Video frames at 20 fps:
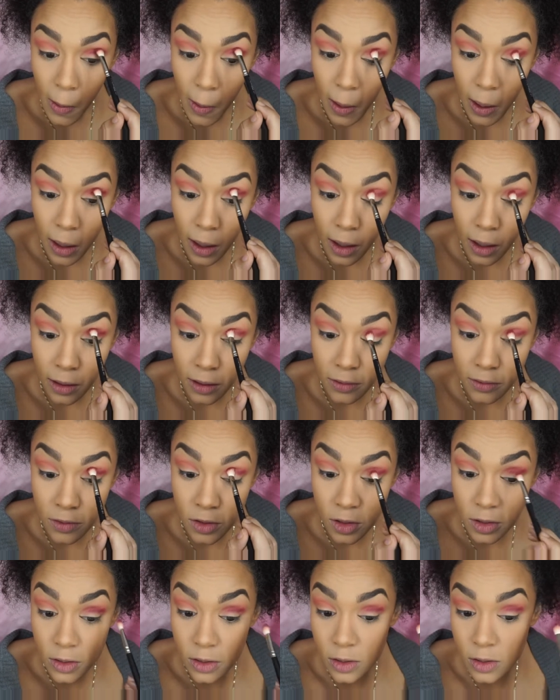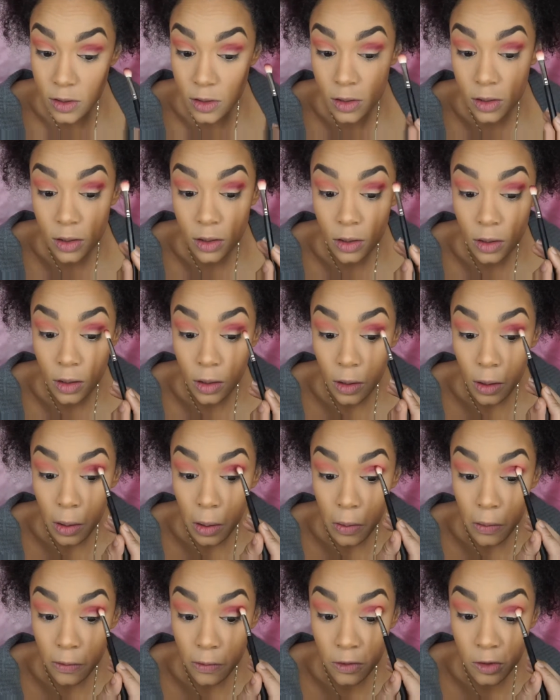And kind of just
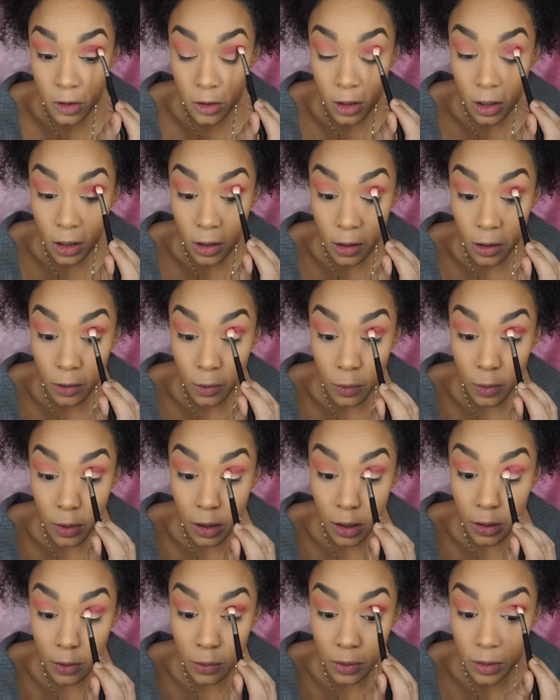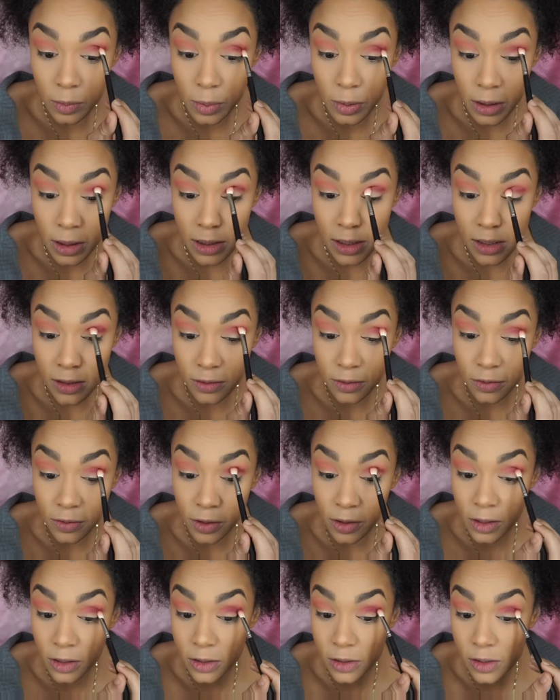figuring out where I want to place it
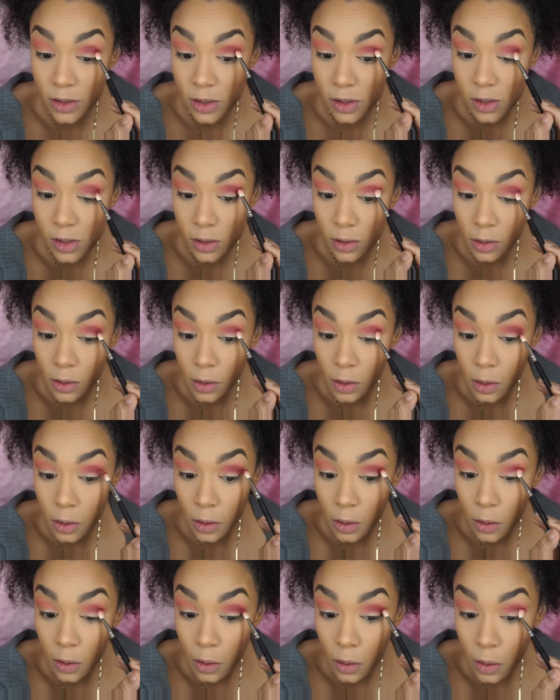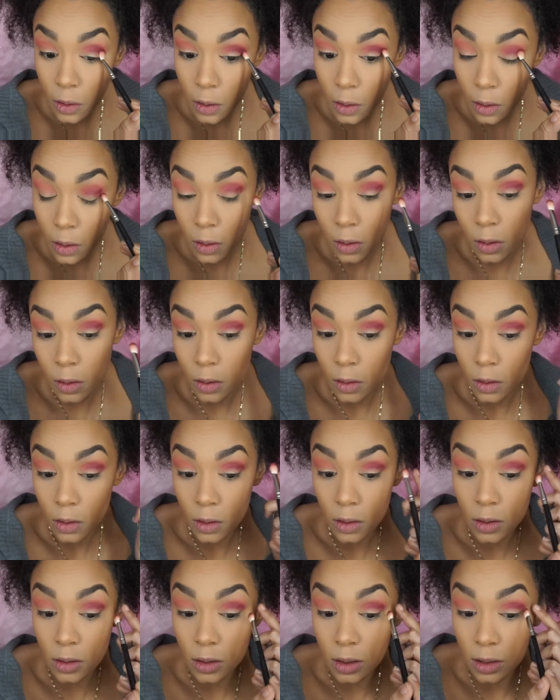first.
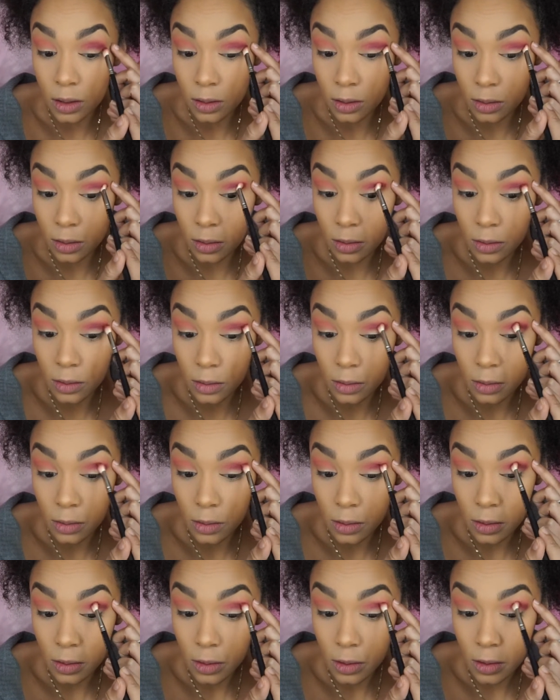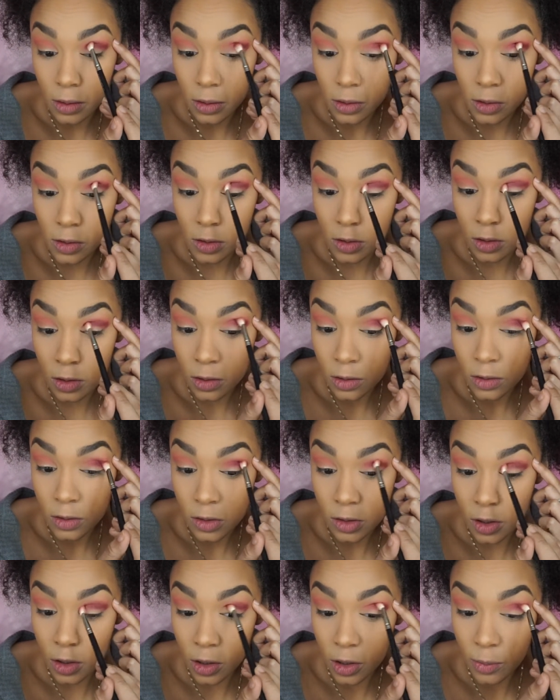And then
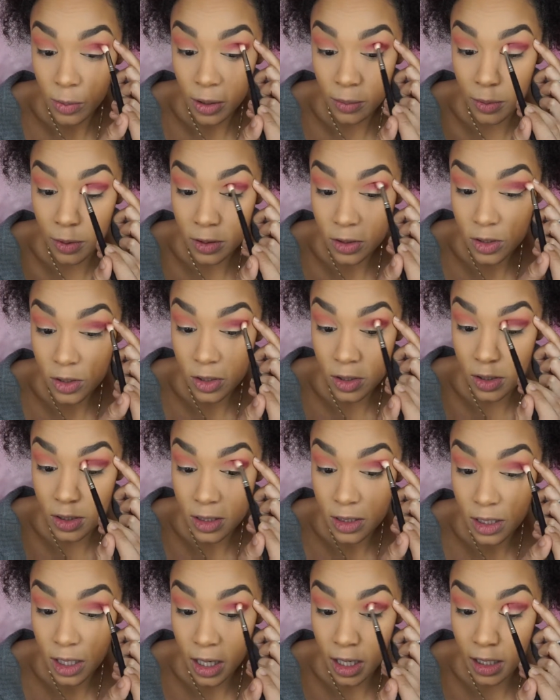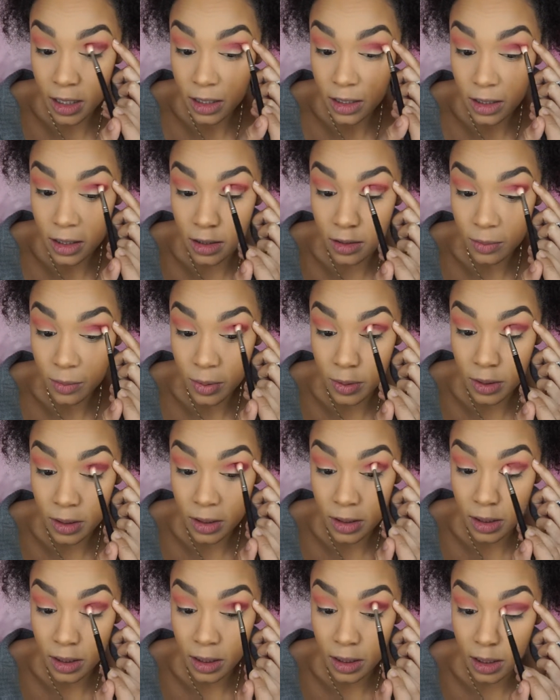turning my brush to the side and
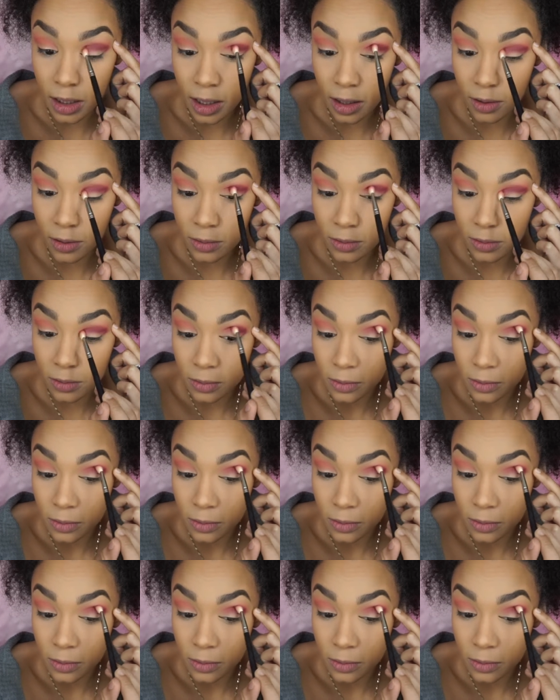blending it out.